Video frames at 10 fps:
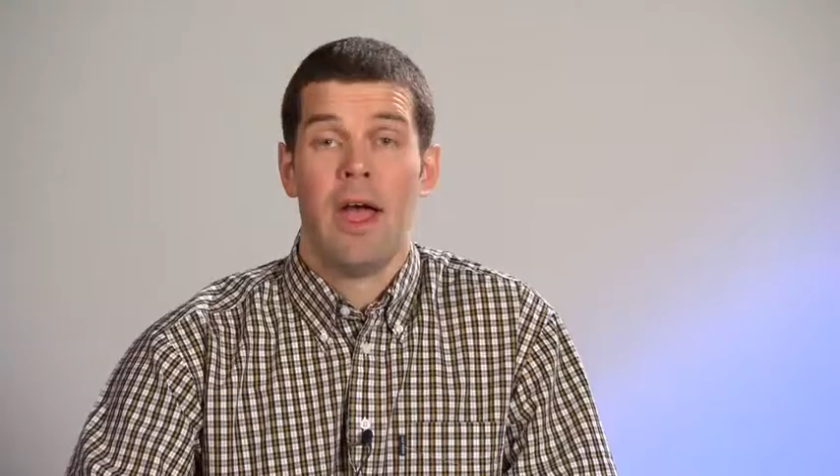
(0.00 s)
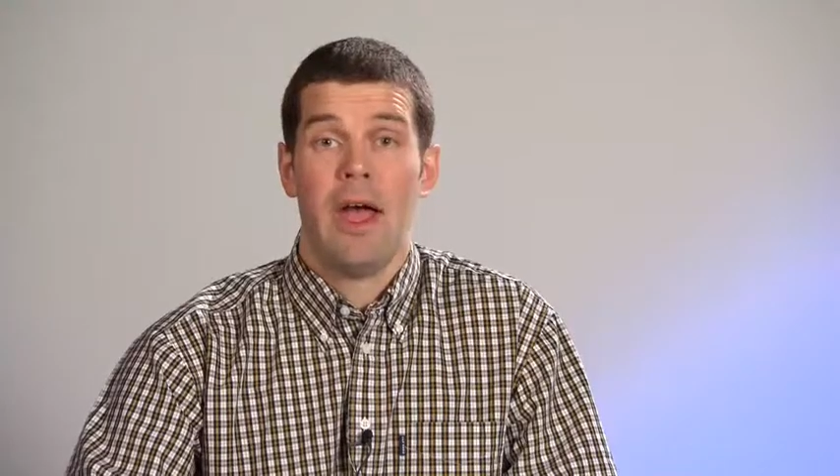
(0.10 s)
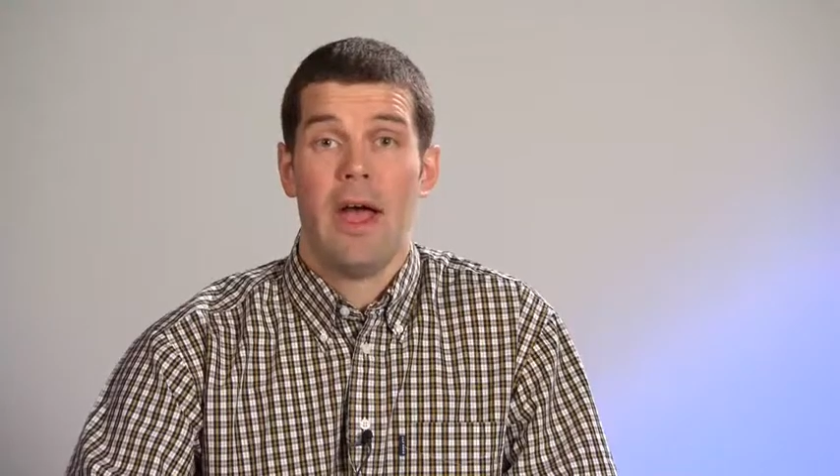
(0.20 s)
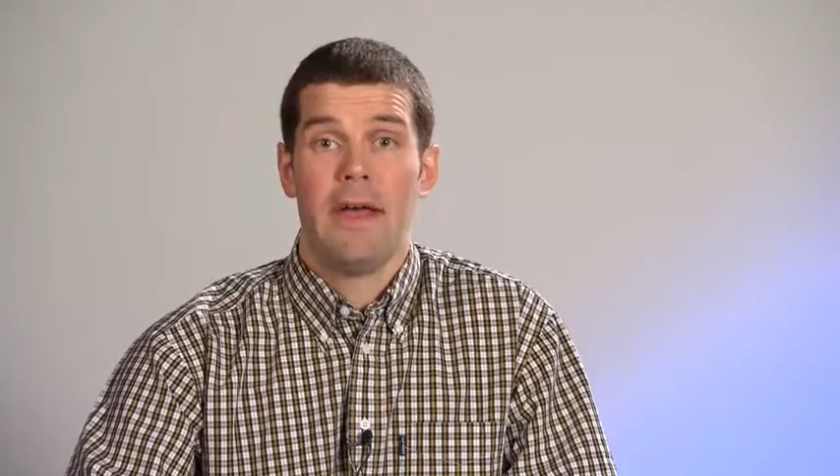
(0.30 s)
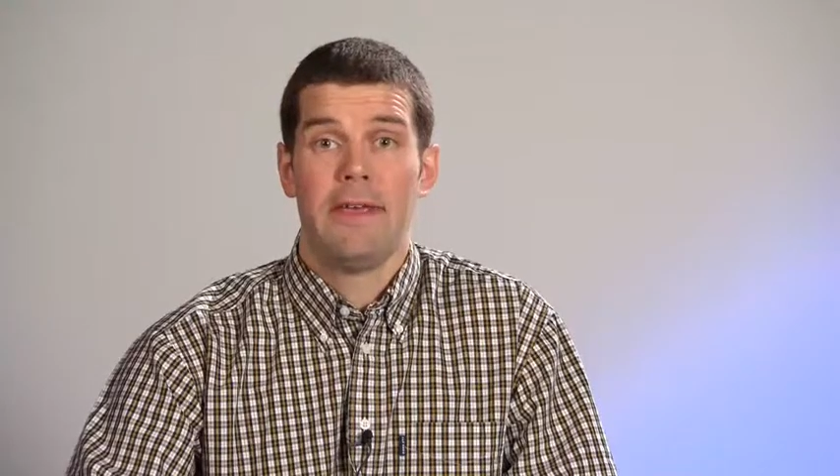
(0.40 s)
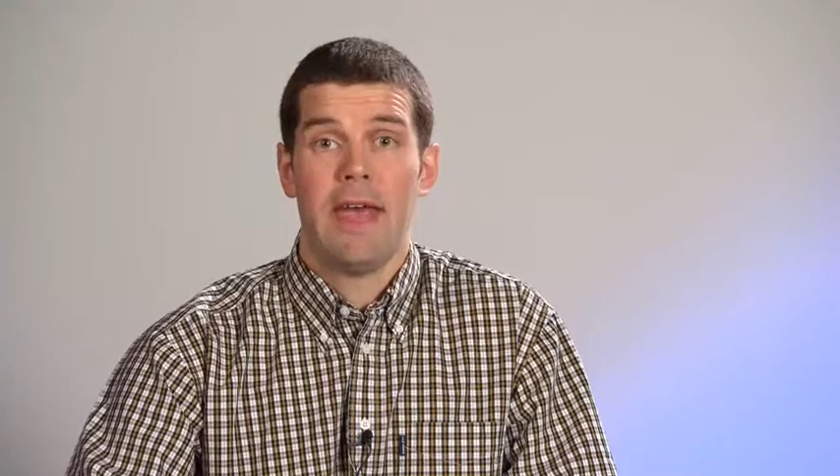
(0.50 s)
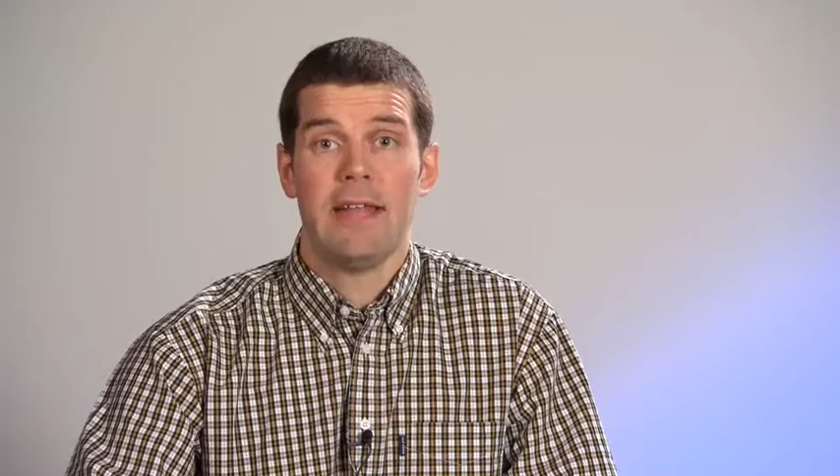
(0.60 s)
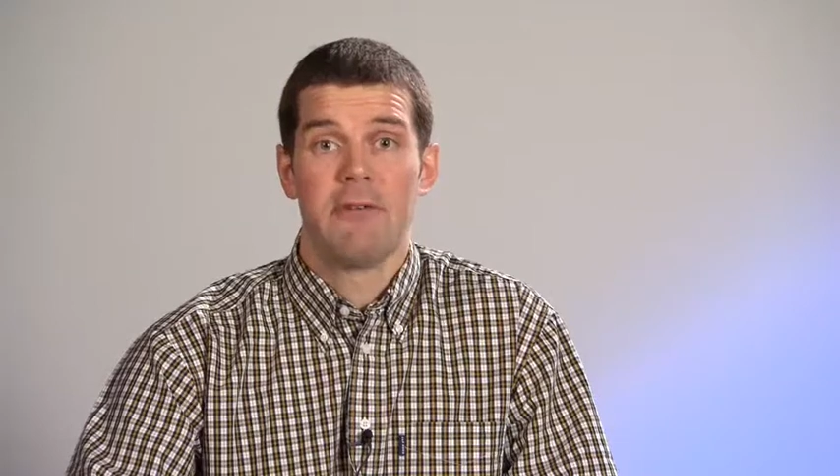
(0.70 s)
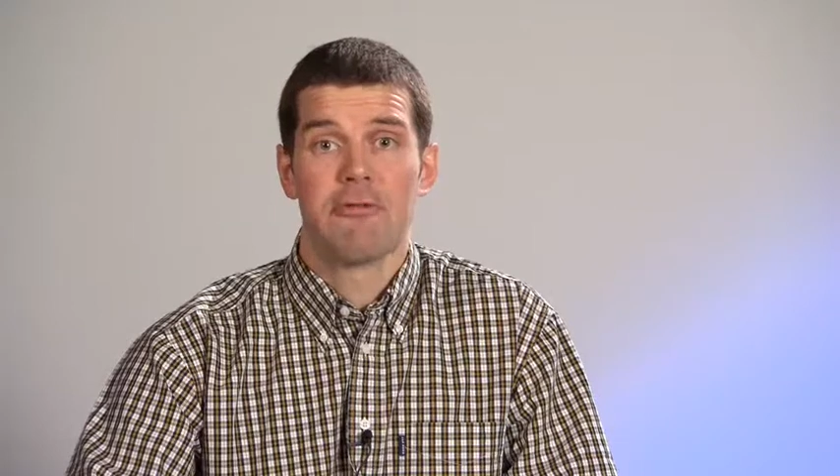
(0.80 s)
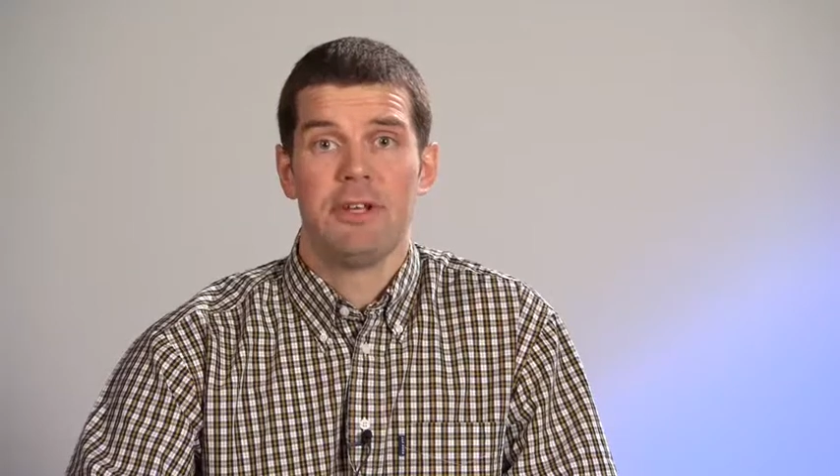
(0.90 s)
and
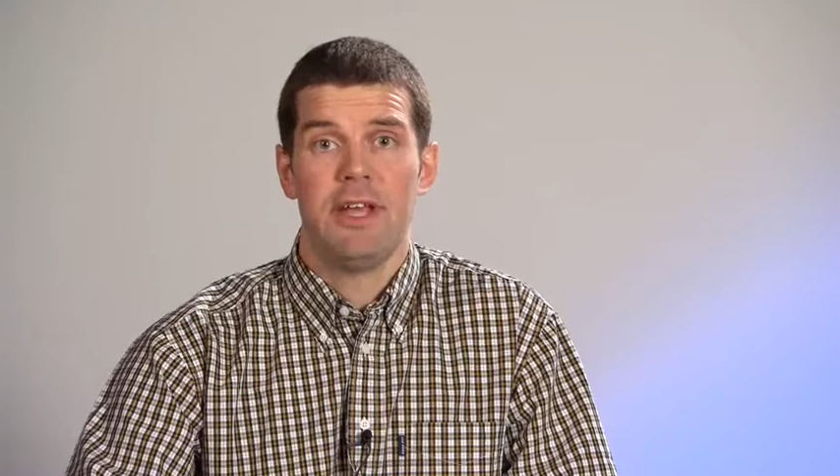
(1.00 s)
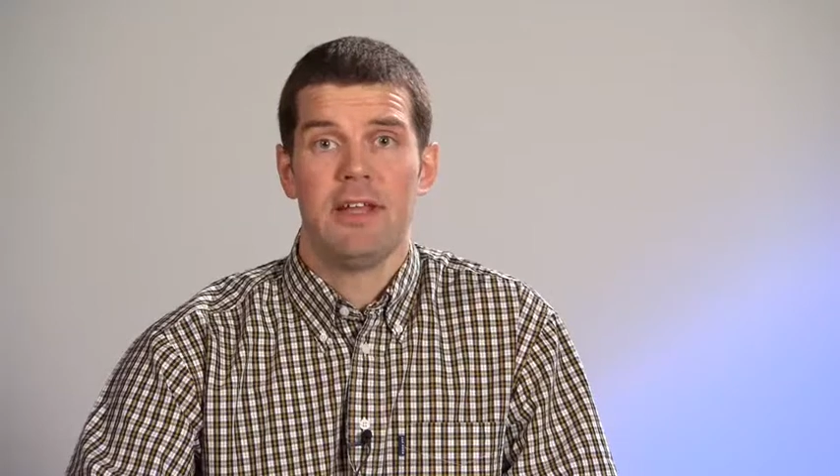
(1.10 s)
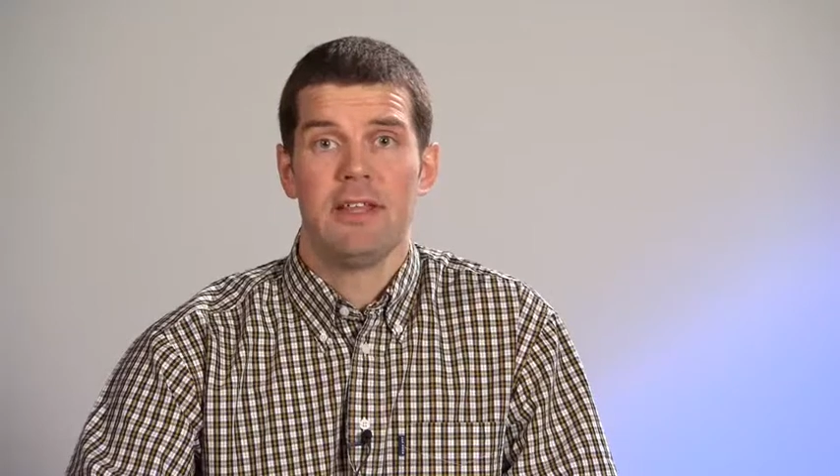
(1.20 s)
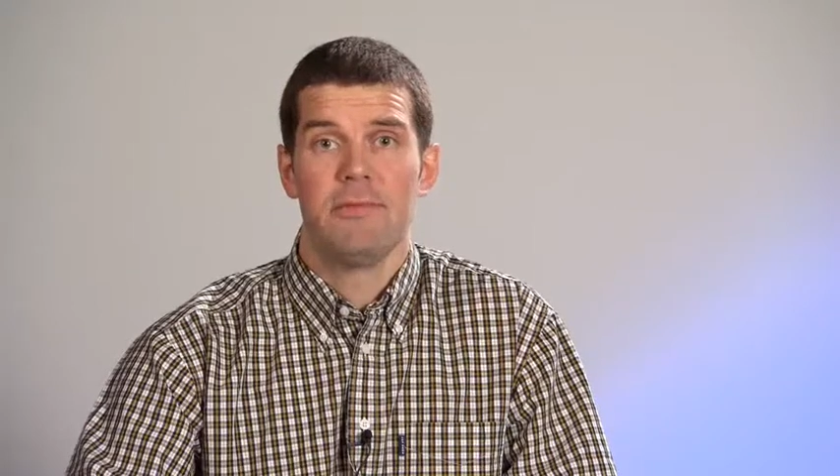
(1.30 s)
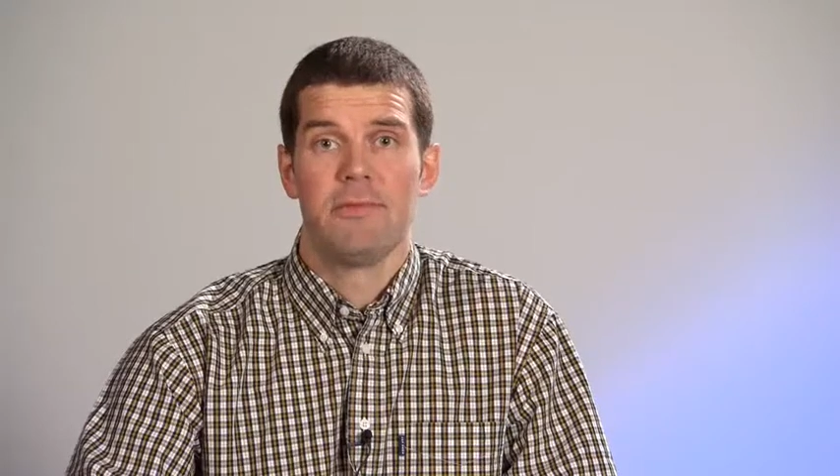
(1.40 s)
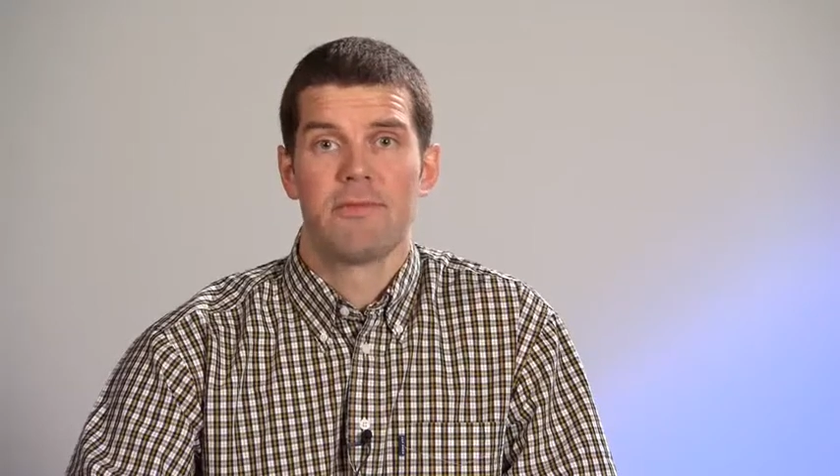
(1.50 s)
gathering data